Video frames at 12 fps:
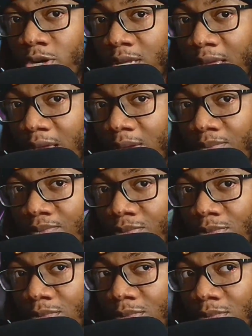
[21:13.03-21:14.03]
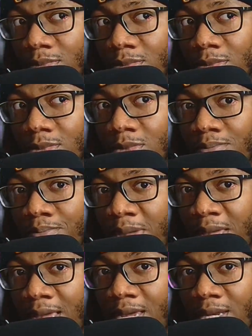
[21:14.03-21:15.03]
game
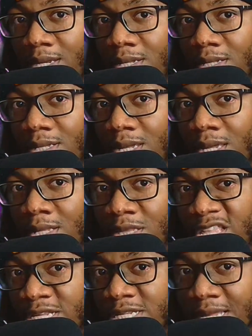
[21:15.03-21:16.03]
made in this